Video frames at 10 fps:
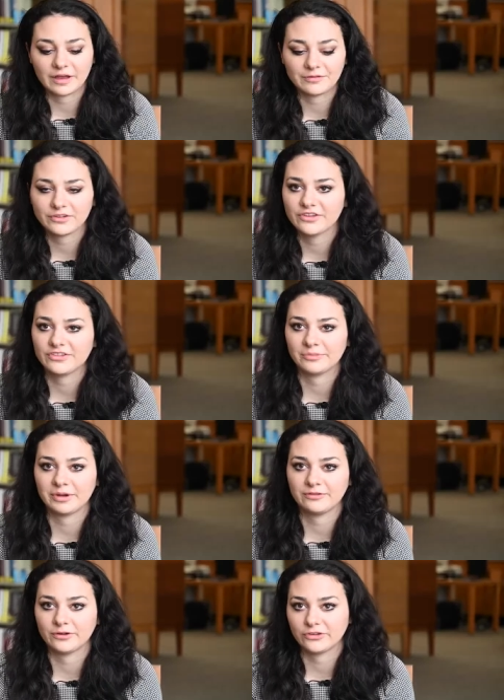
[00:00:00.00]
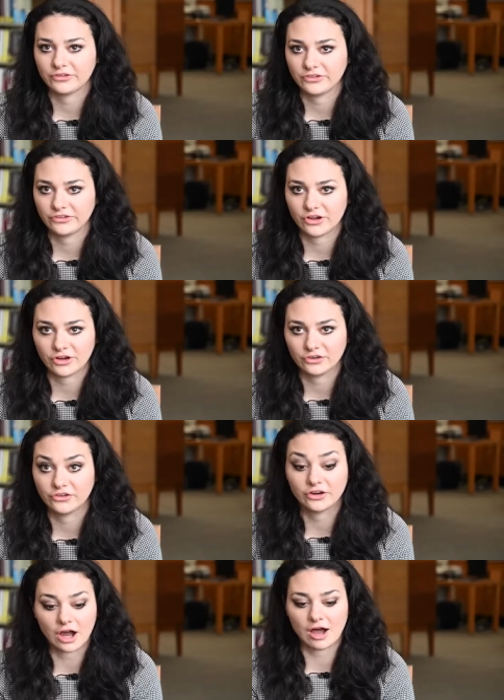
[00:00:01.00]
Ever since my first song
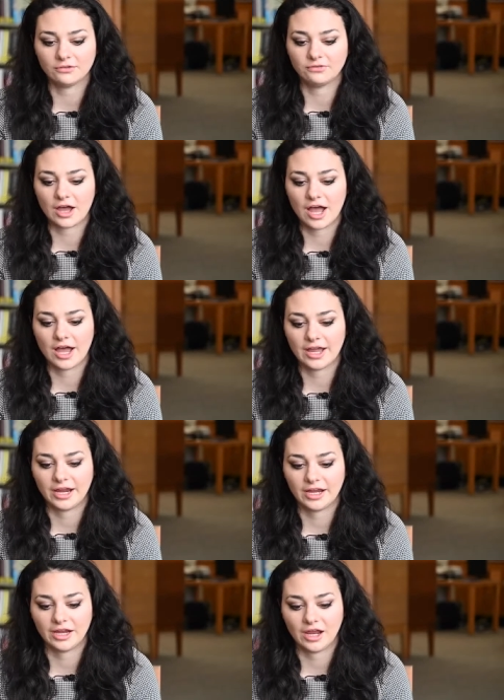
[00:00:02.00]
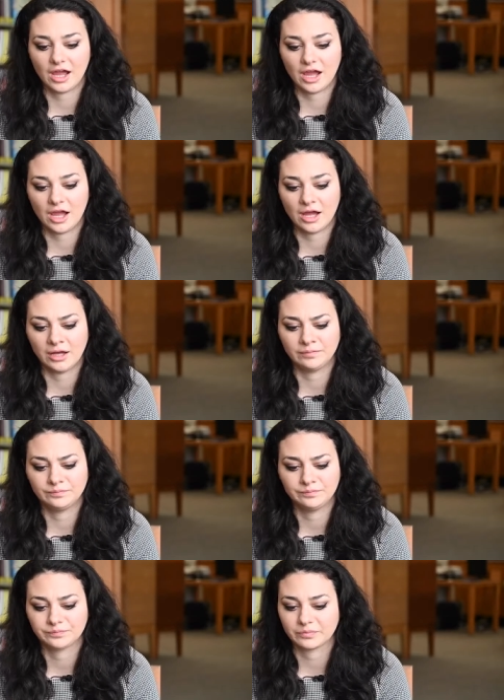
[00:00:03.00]
took off, I,
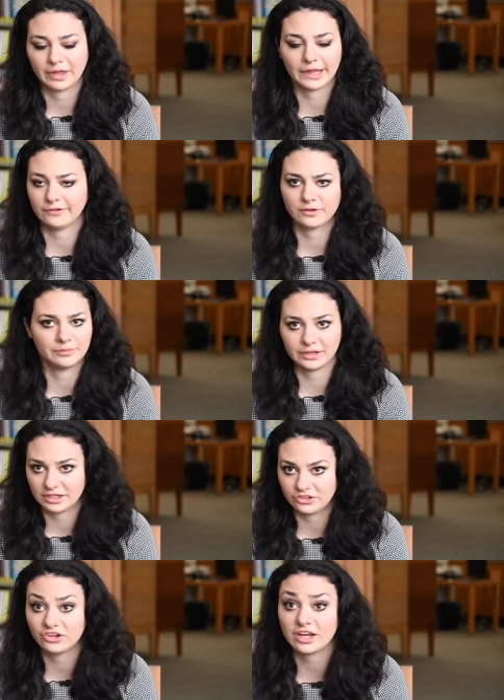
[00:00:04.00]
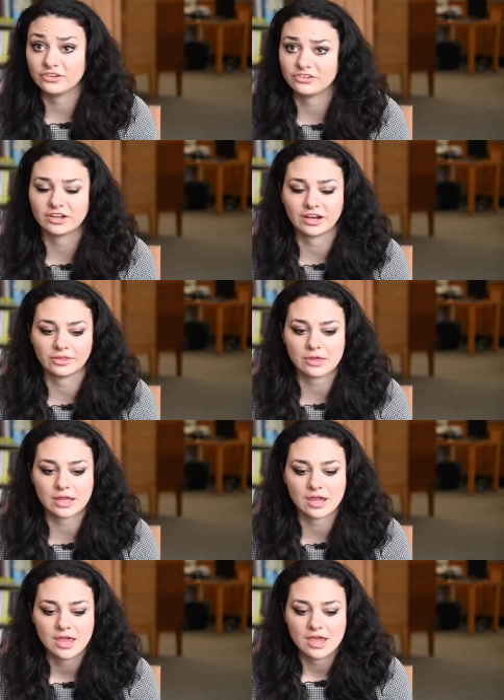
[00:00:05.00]
um, my life completely changed, and I
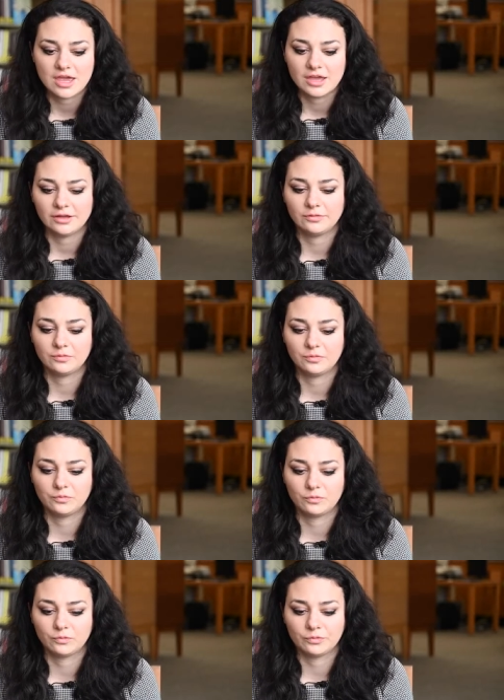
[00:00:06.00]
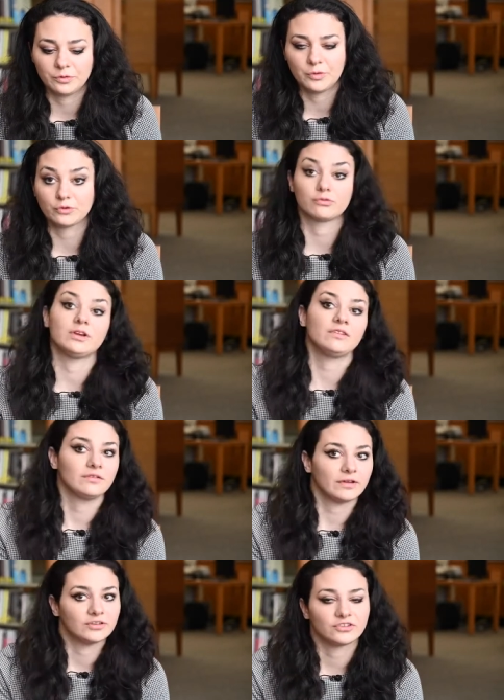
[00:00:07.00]
think the most
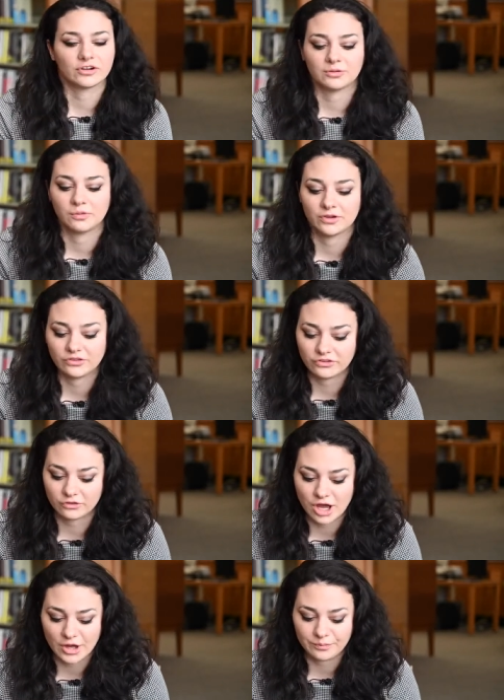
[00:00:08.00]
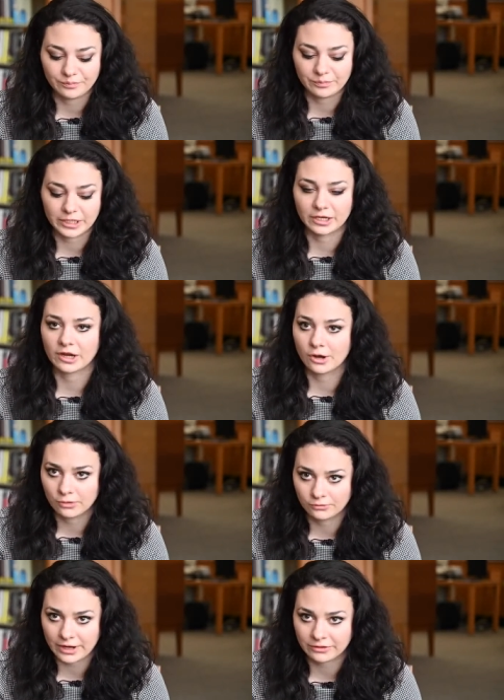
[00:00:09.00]
recent venture was um, being a
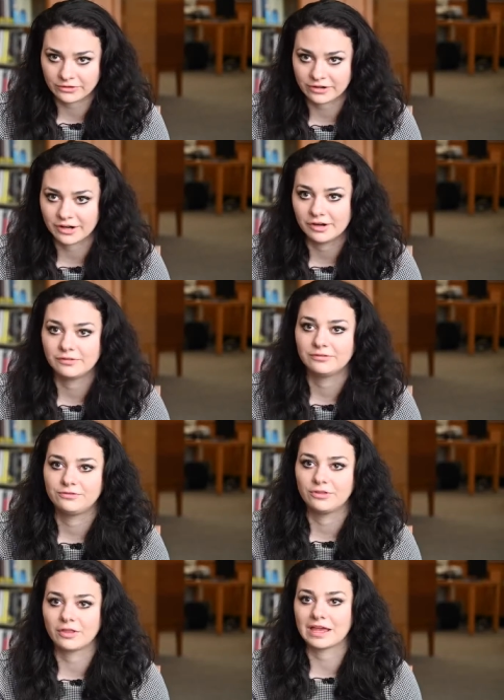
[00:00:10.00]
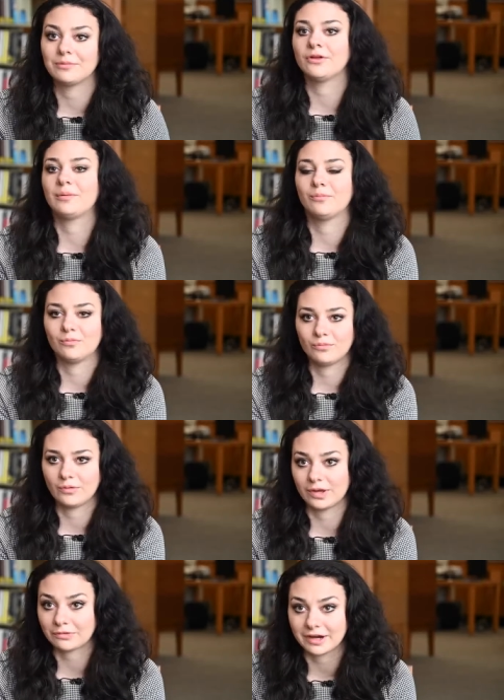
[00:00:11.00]
co-founder of the label I'm
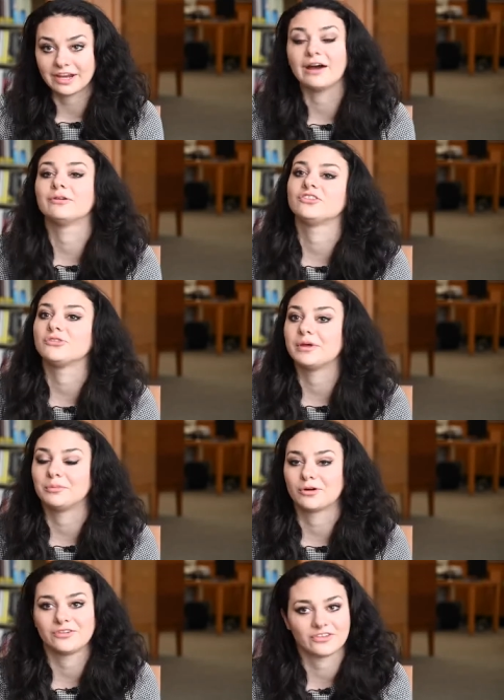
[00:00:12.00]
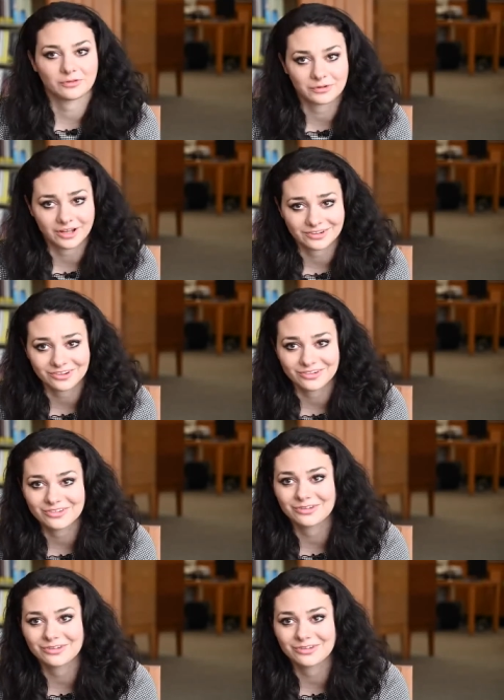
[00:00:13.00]
with right now, which is Metamorphosis Productions.